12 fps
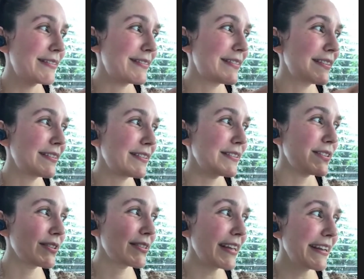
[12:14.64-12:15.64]
the
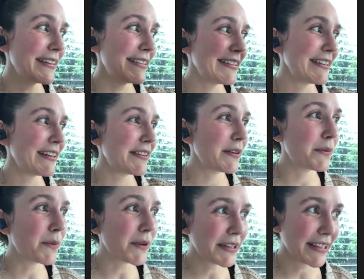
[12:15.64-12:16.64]
society, or the
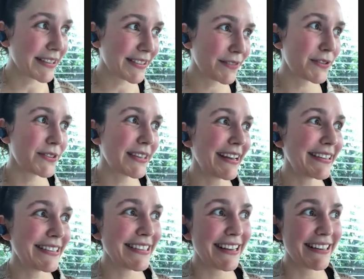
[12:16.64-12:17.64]
workings of society,